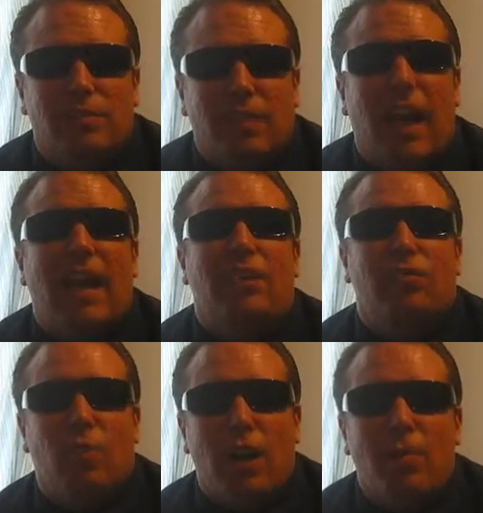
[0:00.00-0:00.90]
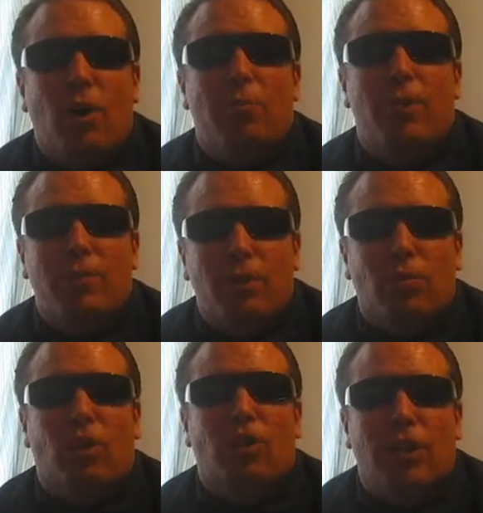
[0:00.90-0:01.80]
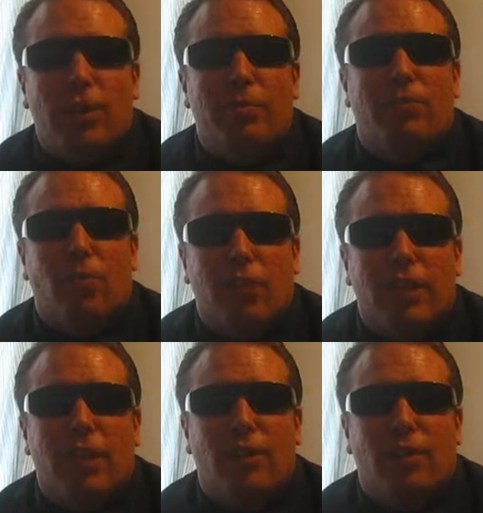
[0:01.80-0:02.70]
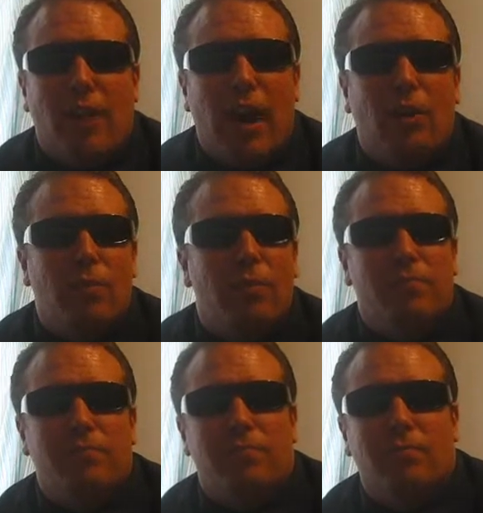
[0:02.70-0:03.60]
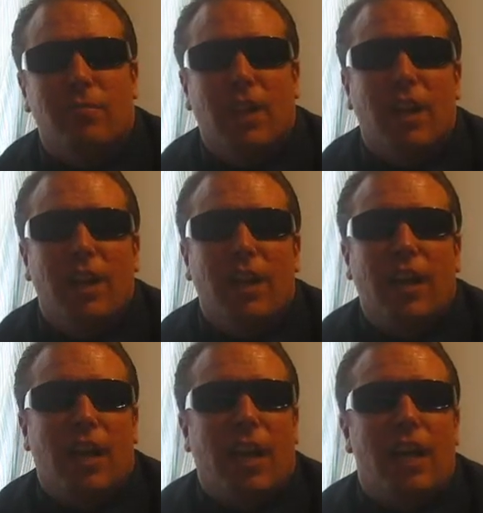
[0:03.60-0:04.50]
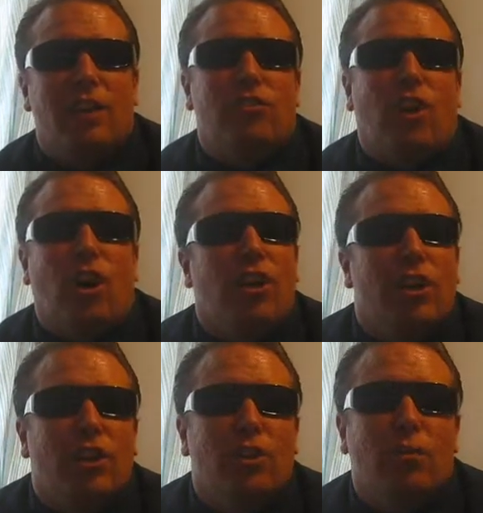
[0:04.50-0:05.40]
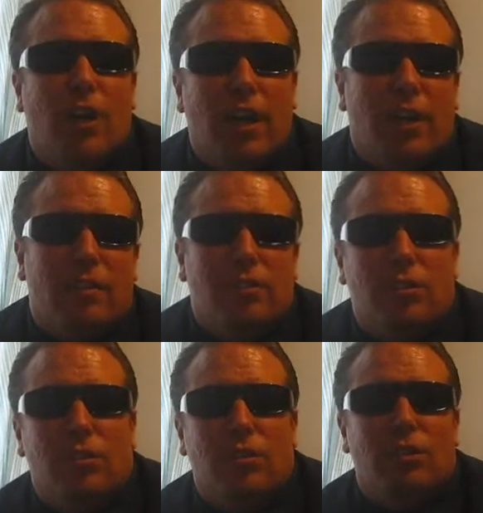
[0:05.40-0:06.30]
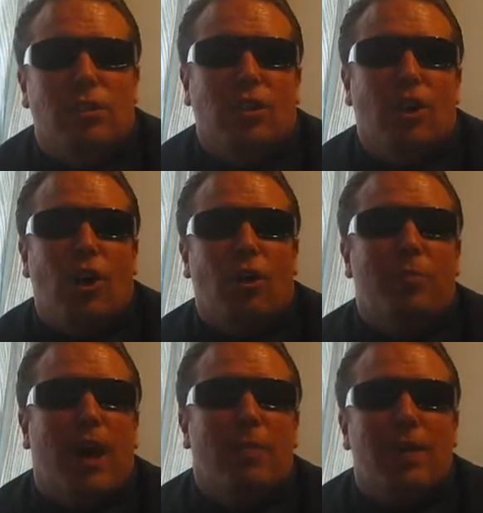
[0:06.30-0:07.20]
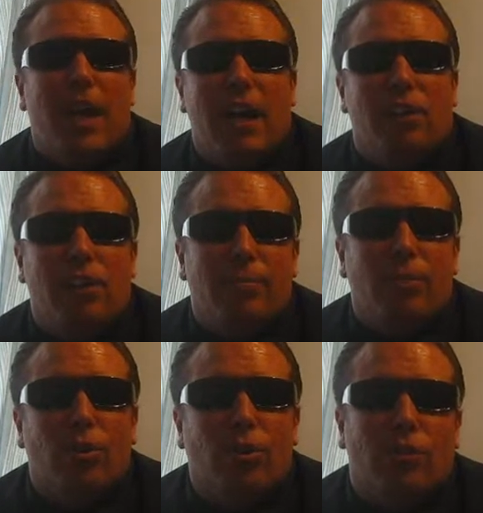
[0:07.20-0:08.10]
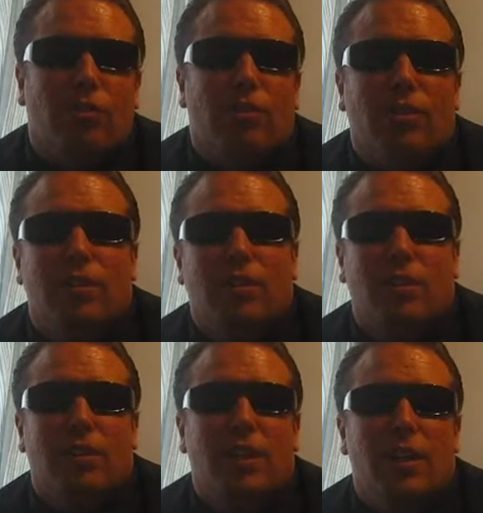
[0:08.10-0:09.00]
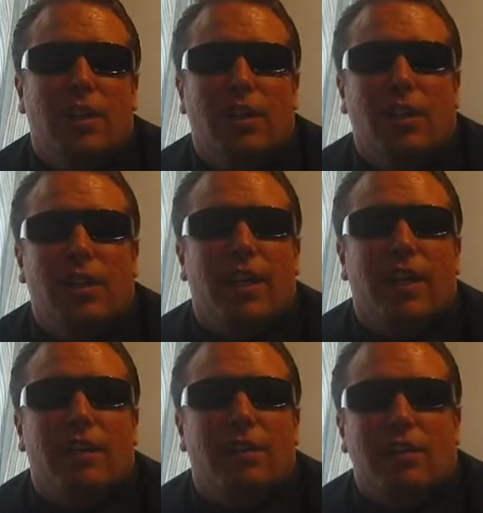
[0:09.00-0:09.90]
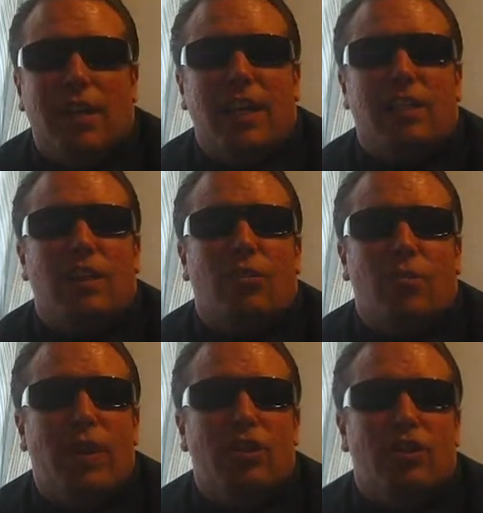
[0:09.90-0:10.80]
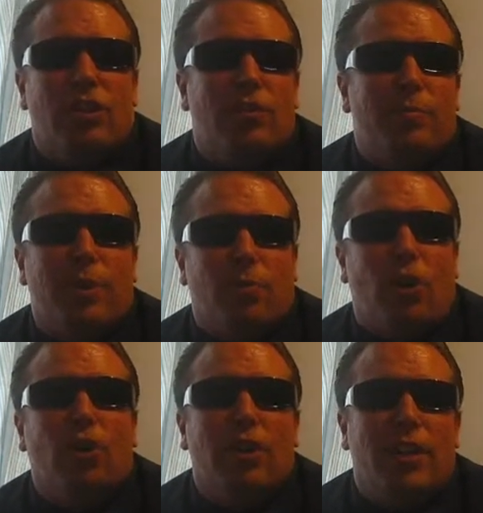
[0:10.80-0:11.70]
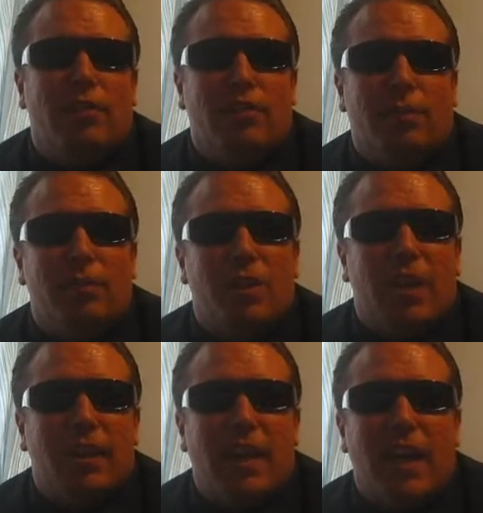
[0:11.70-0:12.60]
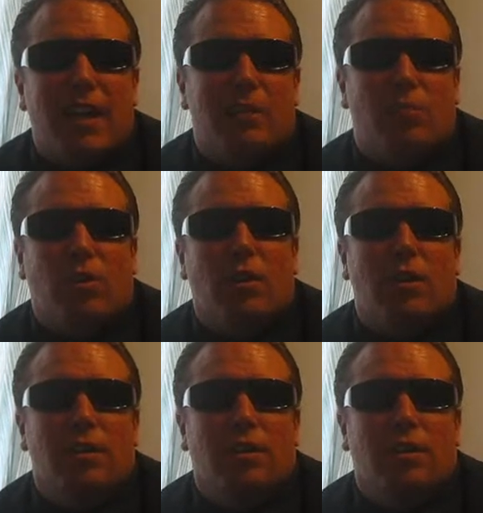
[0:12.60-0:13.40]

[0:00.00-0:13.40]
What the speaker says: That is what I'm hoping to be rolling in before the year is out. And to all of you Obamanite liberals that think that we shouldn't be rolling in something like that anymore,